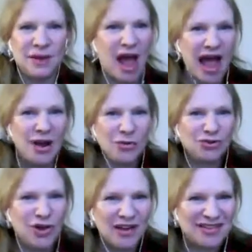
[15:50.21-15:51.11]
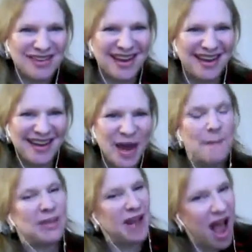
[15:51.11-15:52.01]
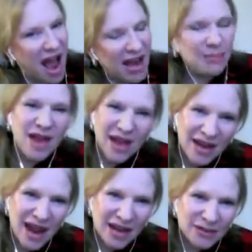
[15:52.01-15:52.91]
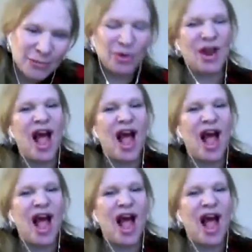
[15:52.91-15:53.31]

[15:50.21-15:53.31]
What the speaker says: I don't trust it, but I am not an expert.